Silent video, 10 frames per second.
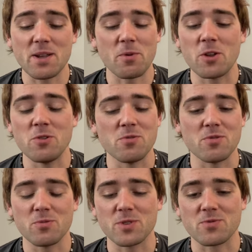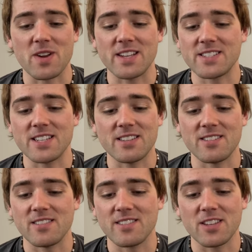someone who was raised
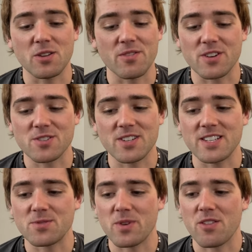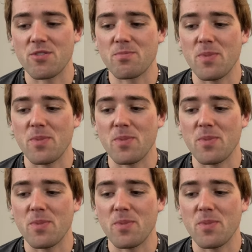in the universities with